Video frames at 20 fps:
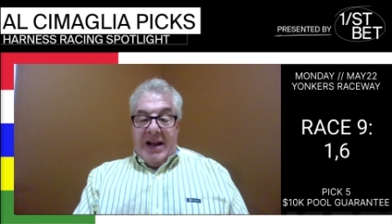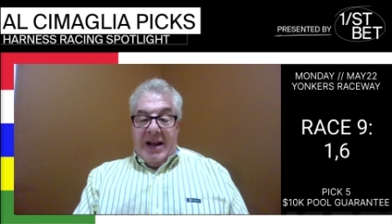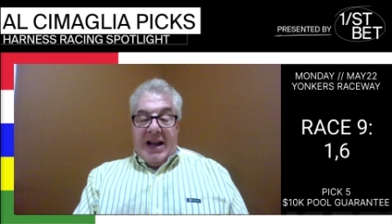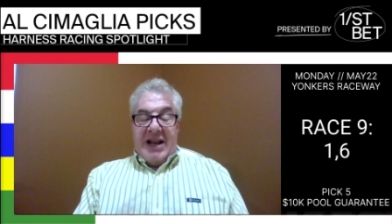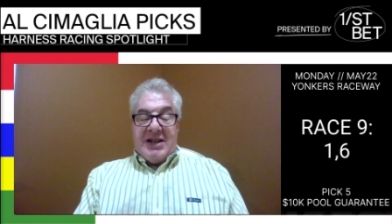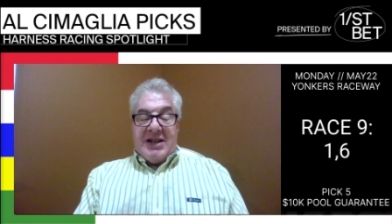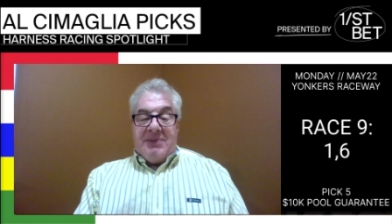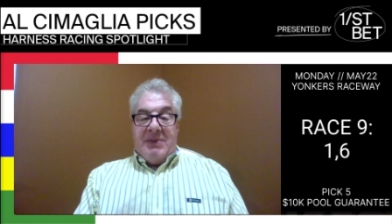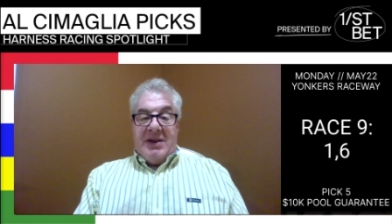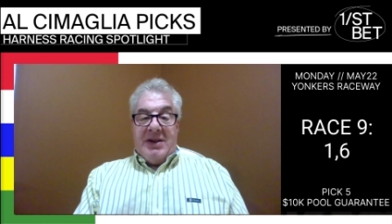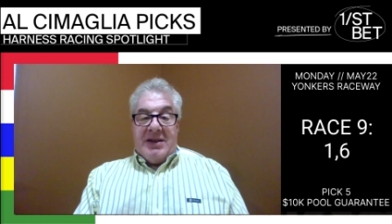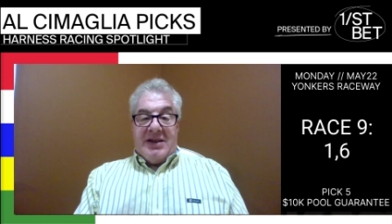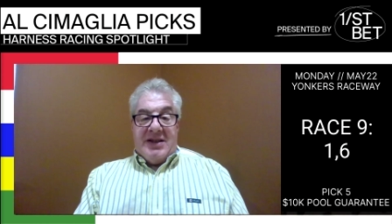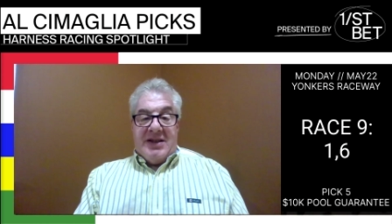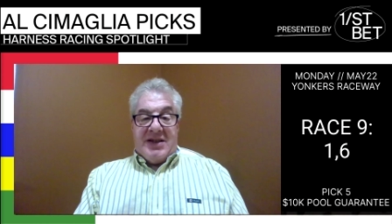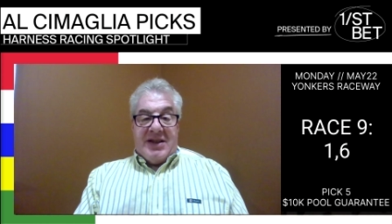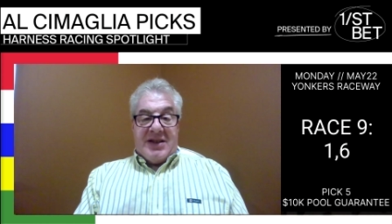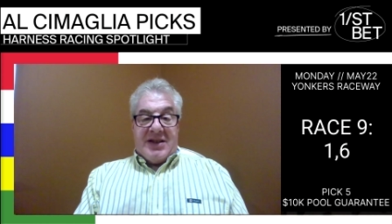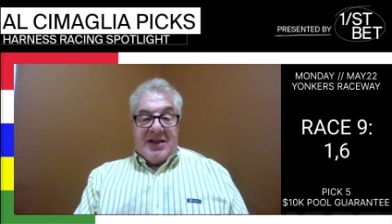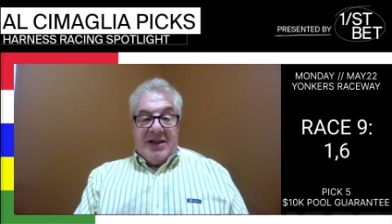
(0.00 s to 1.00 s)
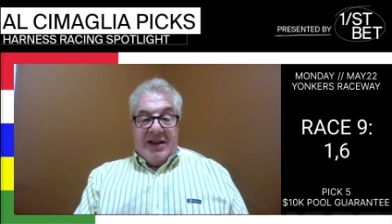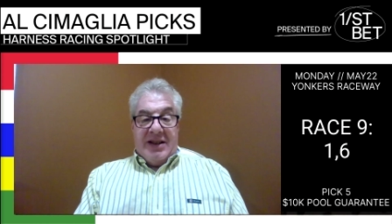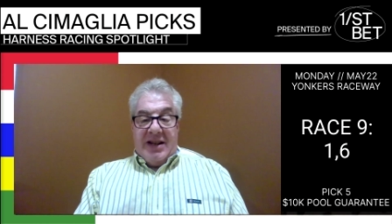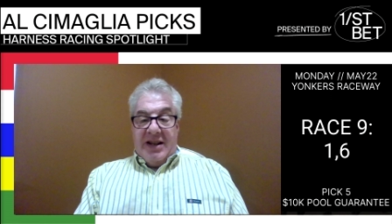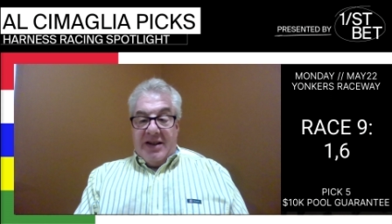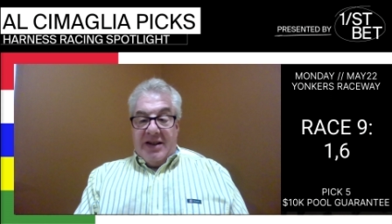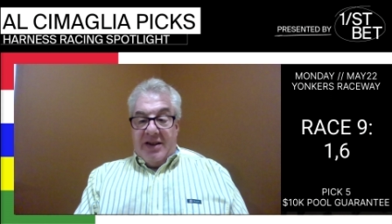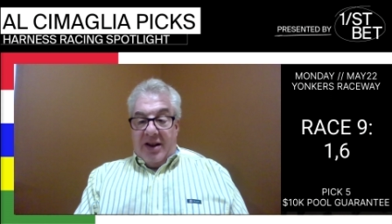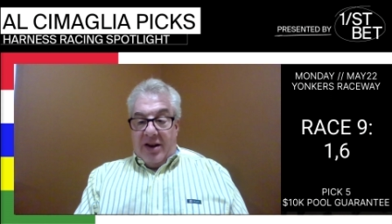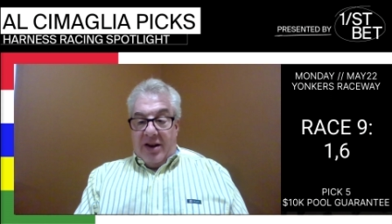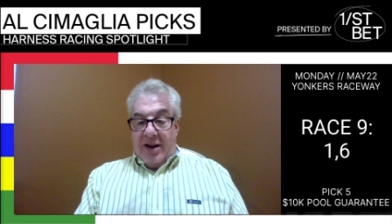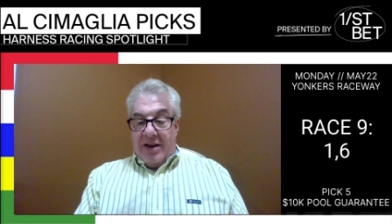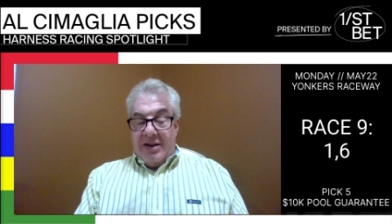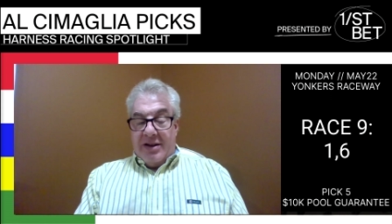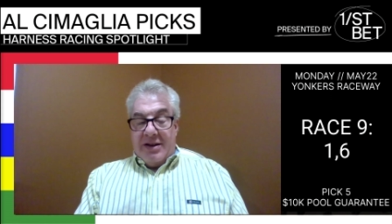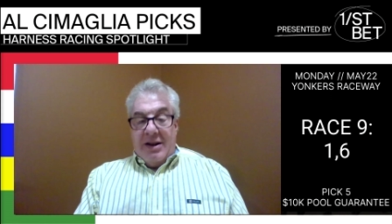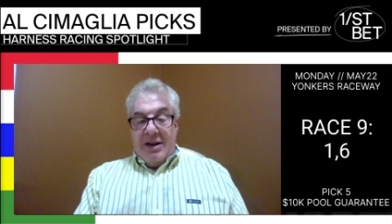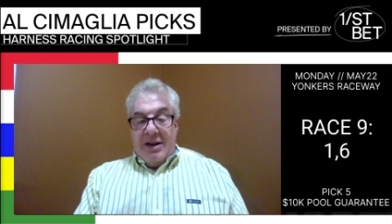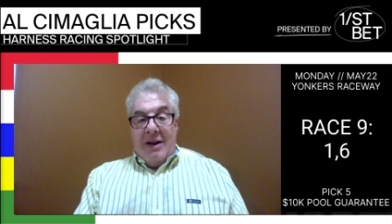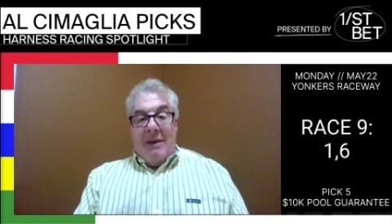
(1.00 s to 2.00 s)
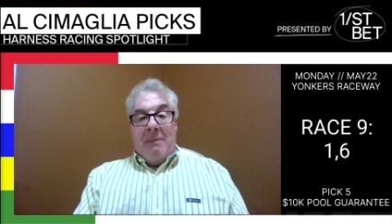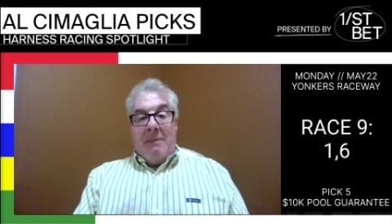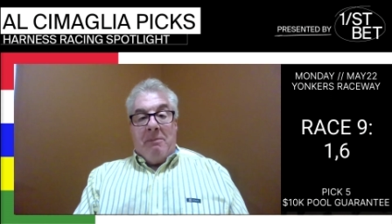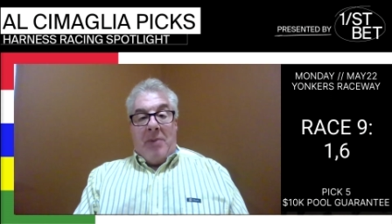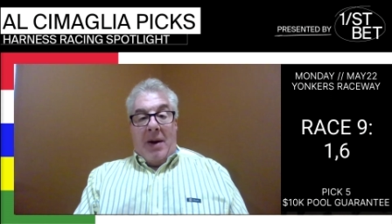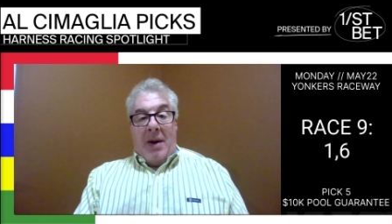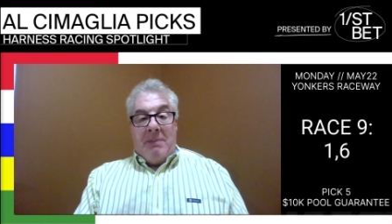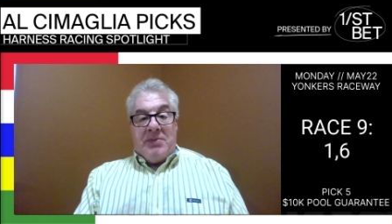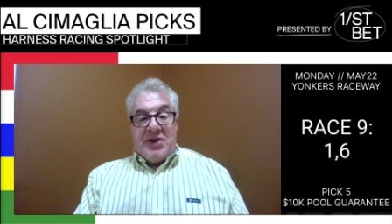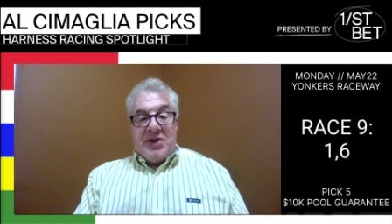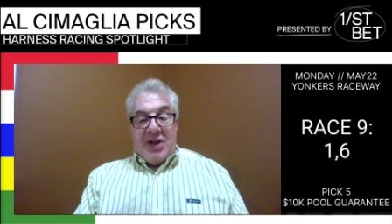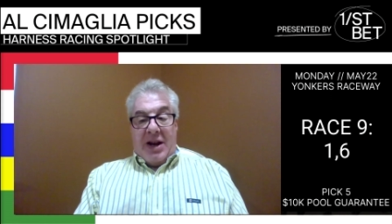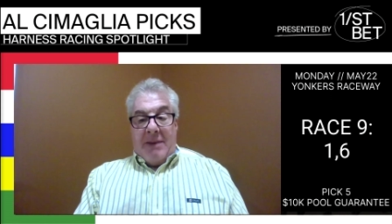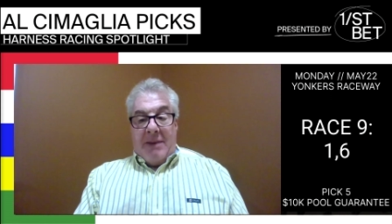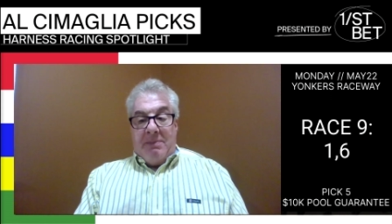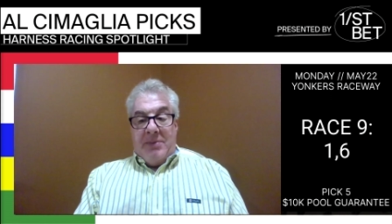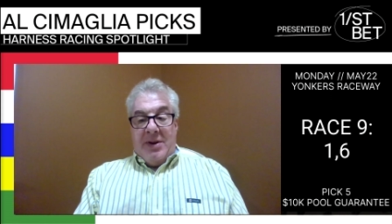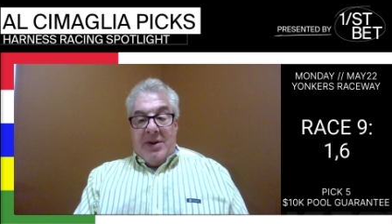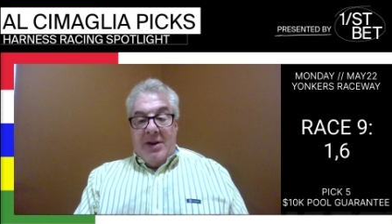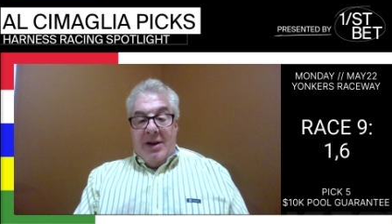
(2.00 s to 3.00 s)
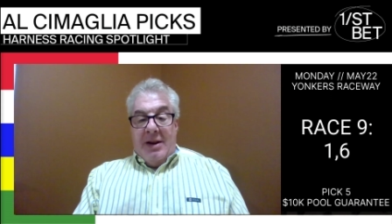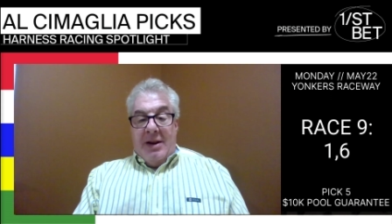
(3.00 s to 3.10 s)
Has been consistently in the hunt, bumps up,